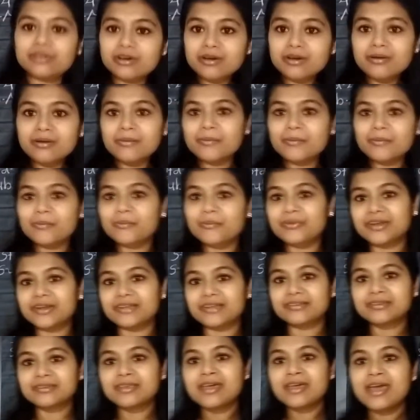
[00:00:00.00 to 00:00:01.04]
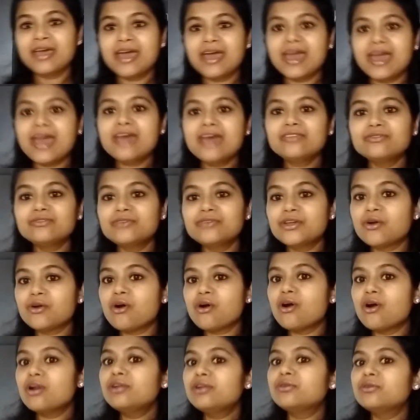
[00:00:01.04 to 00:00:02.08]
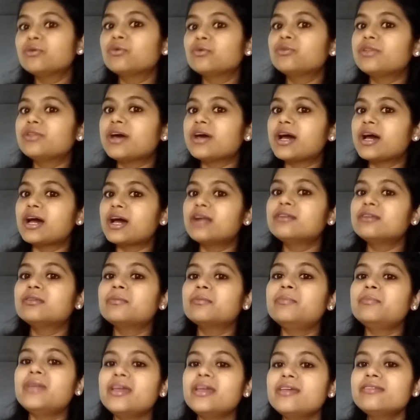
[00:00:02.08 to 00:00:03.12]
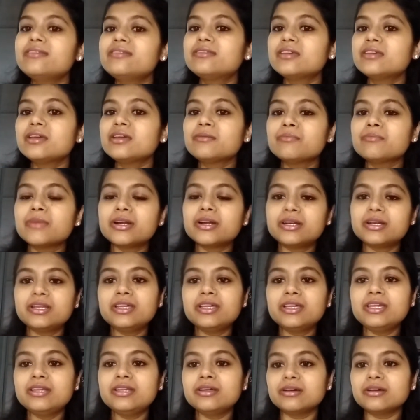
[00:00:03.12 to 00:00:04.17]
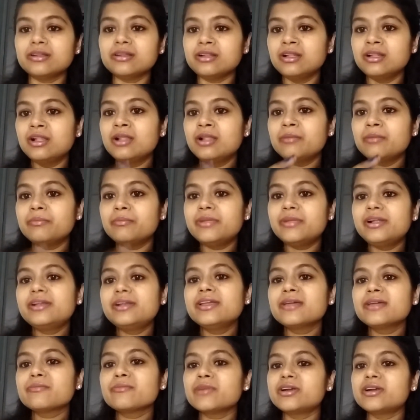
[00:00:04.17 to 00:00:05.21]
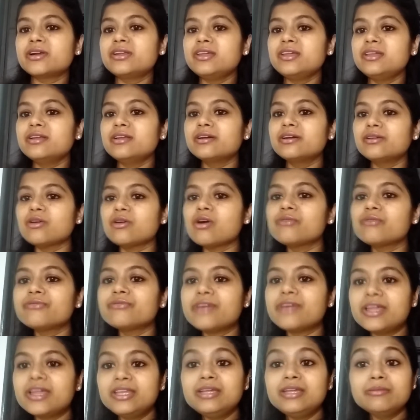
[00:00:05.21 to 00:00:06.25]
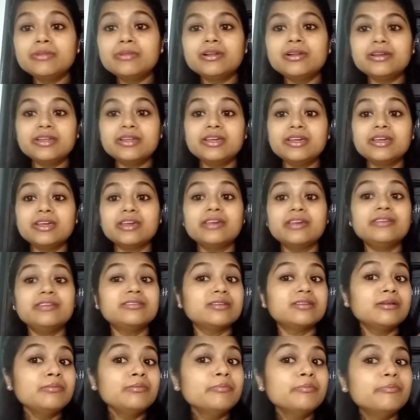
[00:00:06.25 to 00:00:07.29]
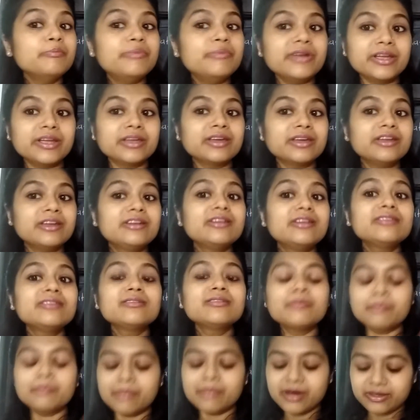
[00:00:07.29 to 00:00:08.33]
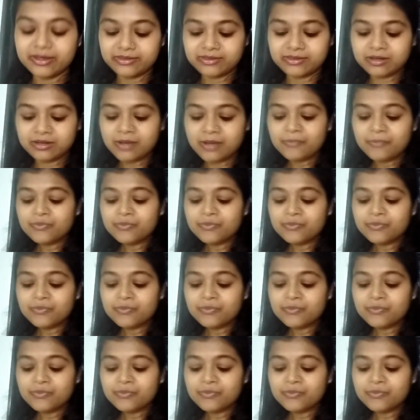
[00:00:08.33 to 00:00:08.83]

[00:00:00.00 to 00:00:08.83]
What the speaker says: the bricks. As we all know that the basic material, building material of any building is a brick. It is a must.